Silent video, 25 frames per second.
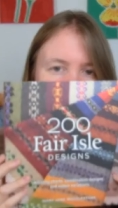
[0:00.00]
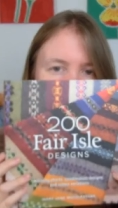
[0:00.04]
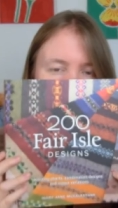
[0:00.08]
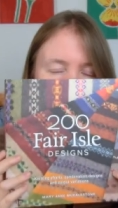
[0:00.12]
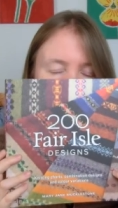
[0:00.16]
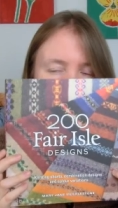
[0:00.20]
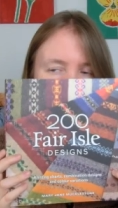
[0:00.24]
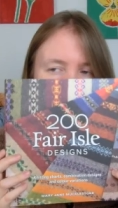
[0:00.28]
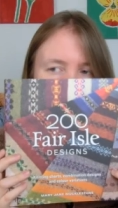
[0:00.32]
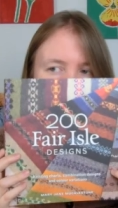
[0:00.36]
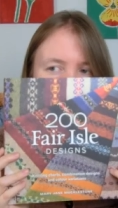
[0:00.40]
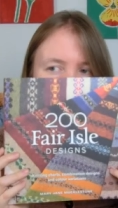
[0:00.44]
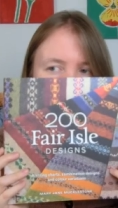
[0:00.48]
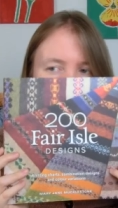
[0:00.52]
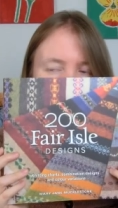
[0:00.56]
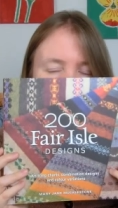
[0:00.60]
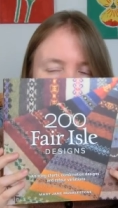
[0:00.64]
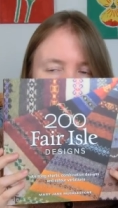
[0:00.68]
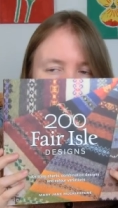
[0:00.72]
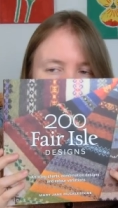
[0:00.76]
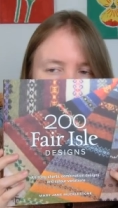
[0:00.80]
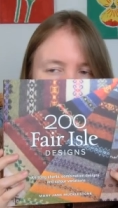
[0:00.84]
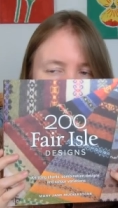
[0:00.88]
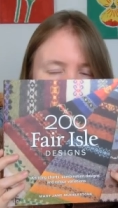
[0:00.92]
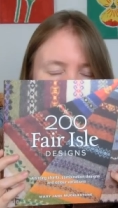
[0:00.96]
it's
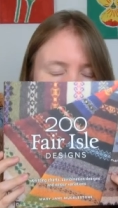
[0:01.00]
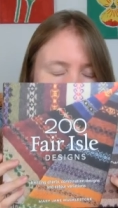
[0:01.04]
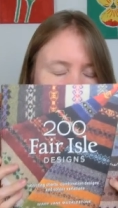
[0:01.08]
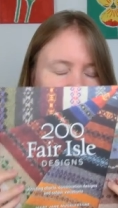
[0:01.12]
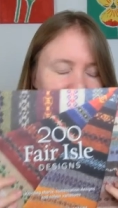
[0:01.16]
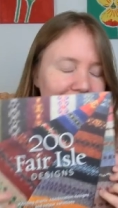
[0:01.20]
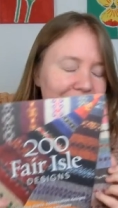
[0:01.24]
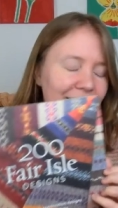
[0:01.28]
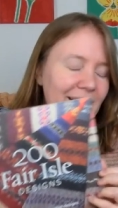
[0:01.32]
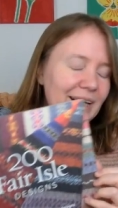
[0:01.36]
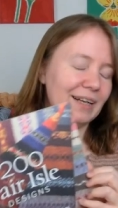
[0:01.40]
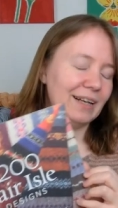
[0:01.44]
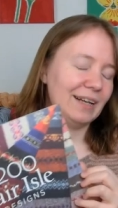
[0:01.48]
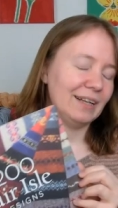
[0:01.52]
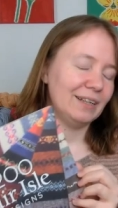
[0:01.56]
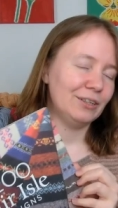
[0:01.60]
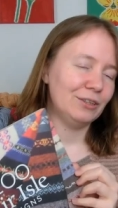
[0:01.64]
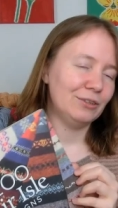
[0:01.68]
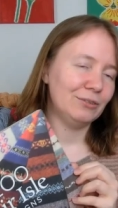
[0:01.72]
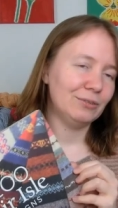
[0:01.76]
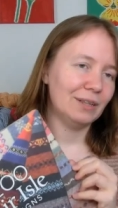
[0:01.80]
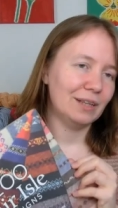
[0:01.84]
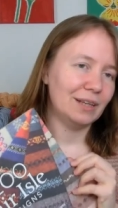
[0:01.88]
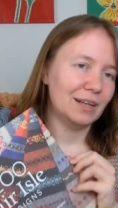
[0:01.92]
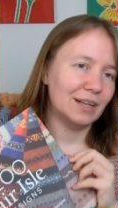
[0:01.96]
beautiful. And I
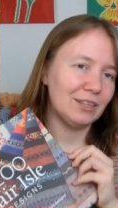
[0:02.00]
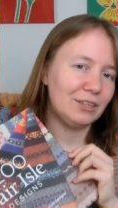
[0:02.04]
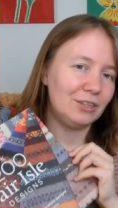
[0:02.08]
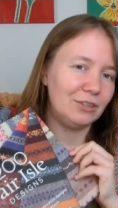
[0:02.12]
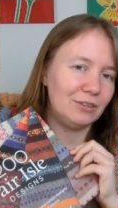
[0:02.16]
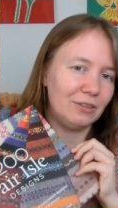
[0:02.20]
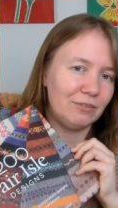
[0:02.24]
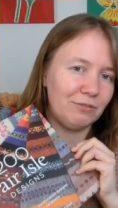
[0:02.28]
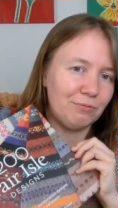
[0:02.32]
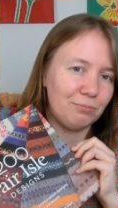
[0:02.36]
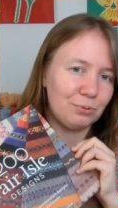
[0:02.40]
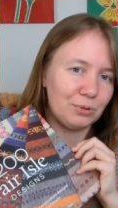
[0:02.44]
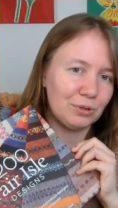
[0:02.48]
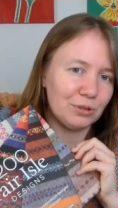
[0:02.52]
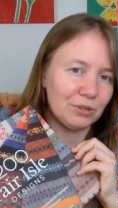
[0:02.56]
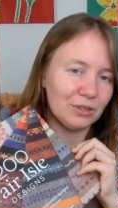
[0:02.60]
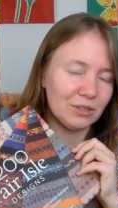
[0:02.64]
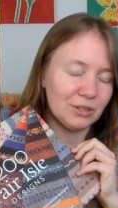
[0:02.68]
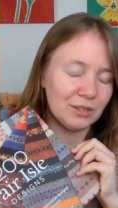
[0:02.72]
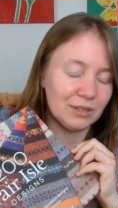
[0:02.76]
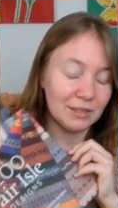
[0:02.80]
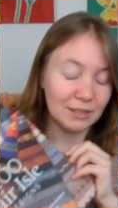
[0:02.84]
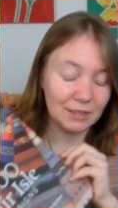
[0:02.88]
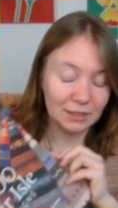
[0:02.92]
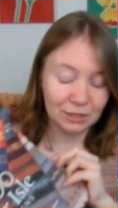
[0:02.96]
knew that I should have
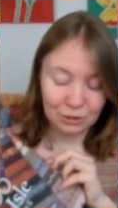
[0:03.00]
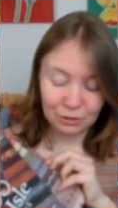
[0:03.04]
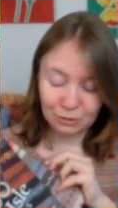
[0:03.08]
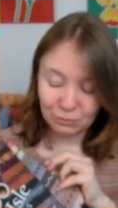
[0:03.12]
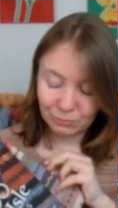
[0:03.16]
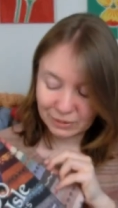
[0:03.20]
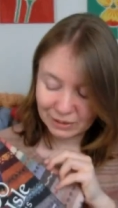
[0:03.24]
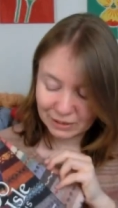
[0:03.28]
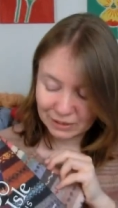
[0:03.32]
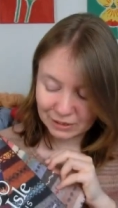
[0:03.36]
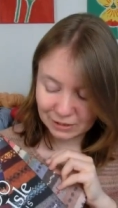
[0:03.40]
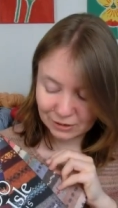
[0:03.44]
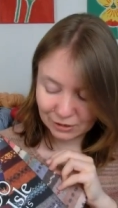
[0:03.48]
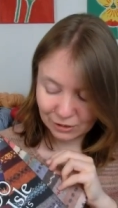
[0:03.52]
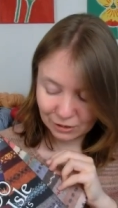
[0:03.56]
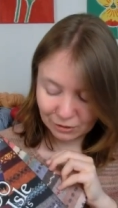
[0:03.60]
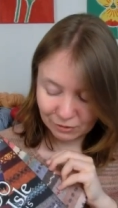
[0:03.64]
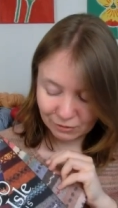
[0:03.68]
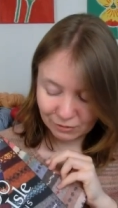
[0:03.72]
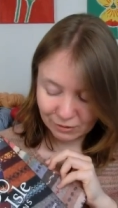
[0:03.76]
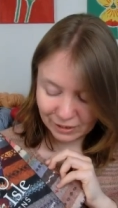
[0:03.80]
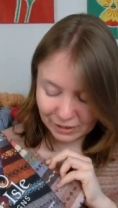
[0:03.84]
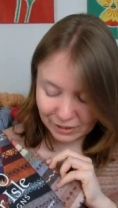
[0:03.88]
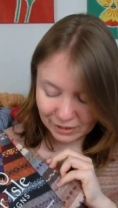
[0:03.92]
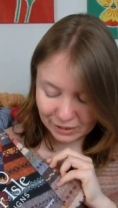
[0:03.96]
purchased it two weeks
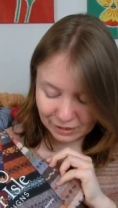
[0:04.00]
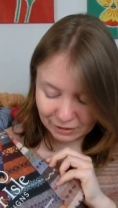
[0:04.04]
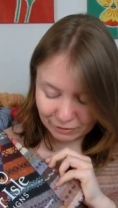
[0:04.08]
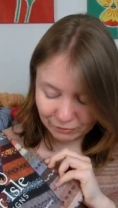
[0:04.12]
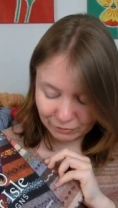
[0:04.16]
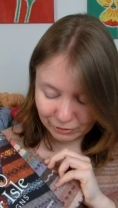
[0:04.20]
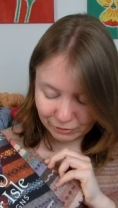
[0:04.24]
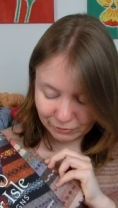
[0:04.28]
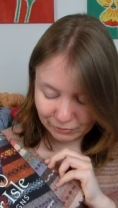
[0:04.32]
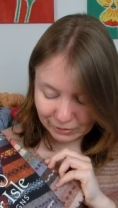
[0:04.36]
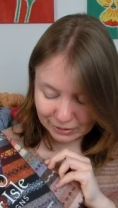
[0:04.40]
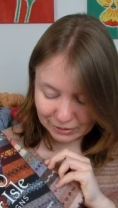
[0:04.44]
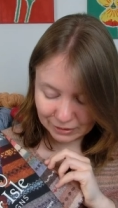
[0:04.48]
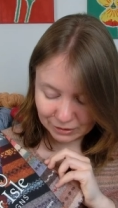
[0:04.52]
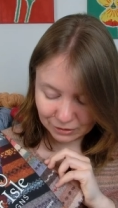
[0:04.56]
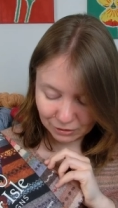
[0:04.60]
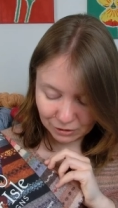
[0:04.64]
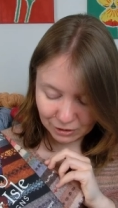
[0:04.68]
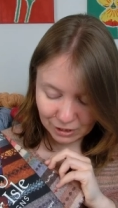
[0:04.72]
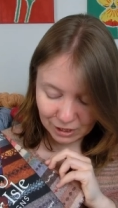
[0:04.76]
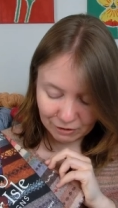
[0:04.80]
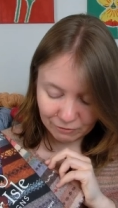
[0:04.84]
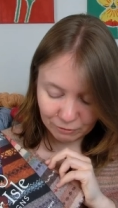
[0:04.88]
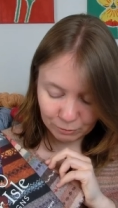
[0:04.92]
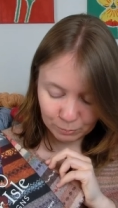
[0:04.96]
ago, and I regretted not
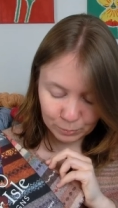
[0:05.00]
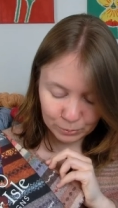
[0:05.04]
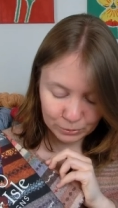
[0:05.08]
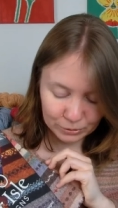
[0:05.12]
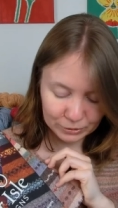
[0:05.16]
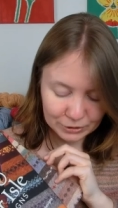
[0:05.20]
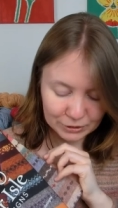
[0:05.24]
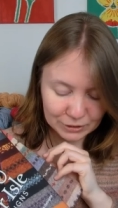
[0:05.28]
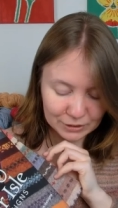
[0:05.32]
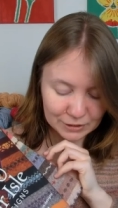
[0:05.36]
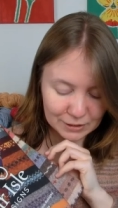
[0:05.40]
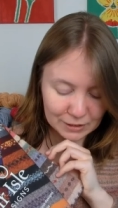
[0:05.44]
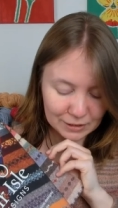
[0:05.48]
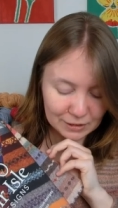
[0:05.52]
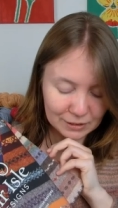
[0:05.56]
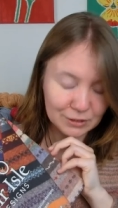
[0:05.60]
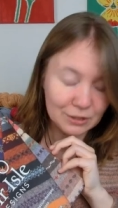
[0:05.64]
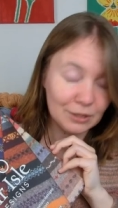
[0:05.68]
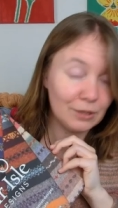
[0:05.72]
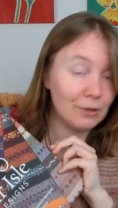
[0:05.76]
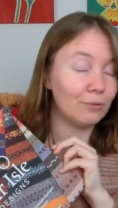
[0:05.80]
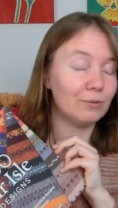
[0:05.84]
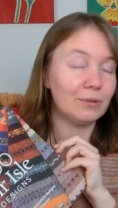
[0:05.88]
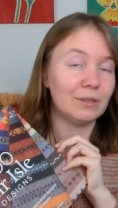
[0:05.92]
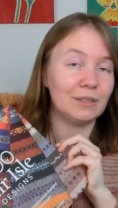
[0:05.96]
having purchased it,
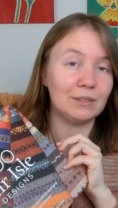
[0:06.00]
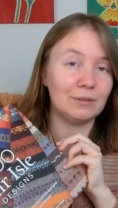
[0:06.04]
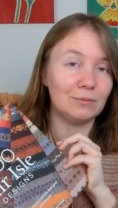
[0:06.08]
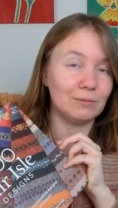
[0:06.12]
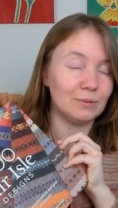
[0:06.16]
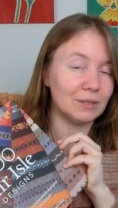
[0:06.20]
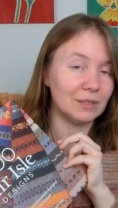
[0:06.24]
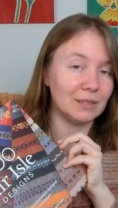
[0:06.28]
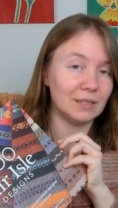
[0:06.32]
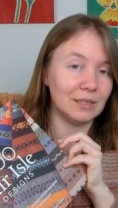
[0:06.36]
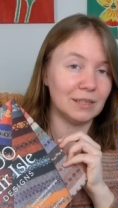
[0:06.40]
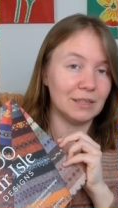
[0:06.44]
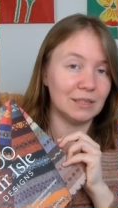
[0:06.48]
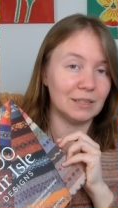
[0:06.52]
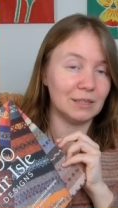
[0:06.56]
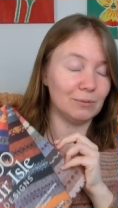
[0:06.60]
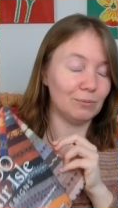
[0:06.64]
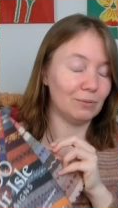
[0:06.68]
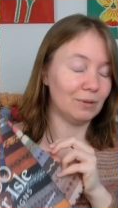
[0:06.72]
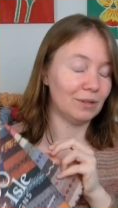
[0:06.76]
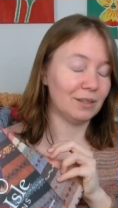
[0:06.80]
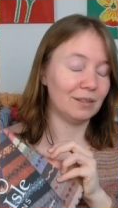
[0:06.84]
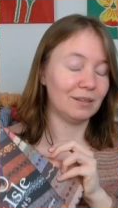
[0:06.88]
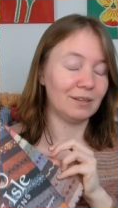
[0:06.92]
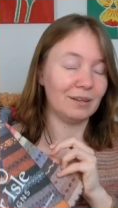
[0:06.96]
so this was an easy
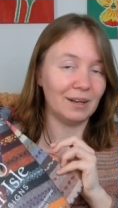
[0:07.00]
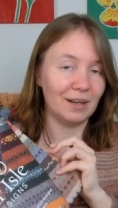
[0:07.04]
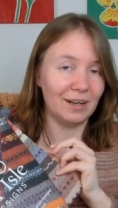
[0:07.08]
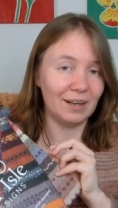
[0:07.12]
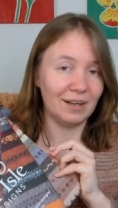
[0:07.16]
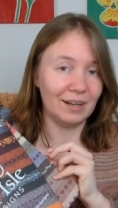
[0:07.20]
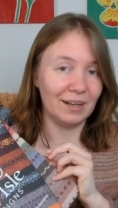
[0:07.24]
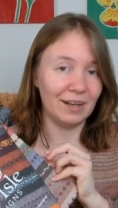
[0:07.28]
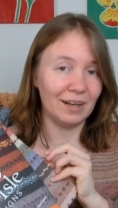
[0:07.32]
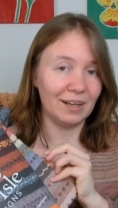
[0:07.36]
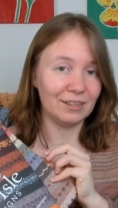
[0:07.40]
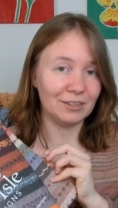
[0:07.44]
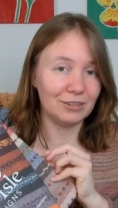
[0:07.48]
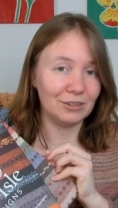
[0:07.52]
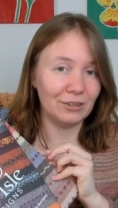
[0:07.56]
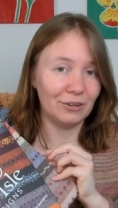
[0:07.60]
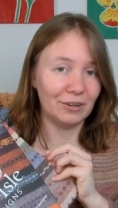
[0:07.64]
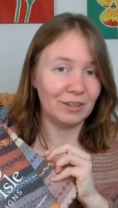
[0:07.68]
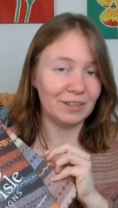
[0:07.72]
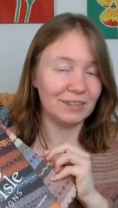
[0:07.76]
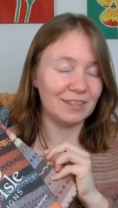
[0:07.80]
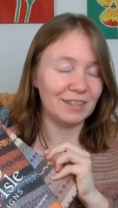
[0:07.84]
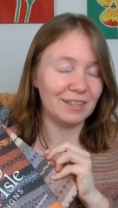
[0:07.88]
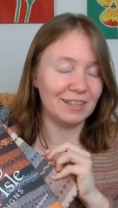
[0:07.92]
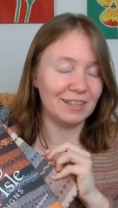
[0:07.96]
one. Uh, I saw it and